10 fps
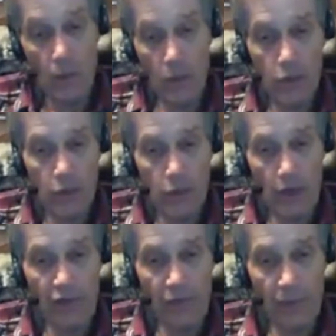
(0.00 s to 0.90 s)
Once you
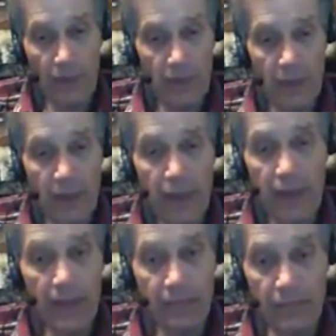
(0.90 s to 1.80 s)
drive them in and they
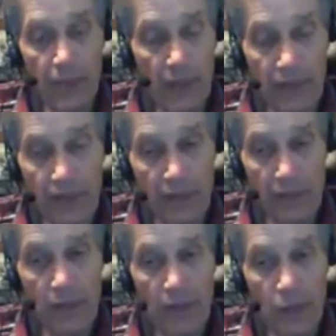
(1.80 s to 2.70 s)
heat up from driving
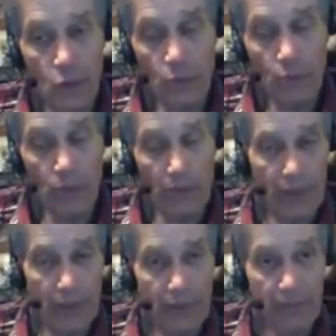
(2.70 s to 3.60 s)
in, you ain't going to pull them
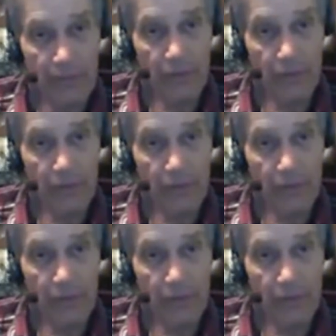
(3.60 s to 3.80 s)
out.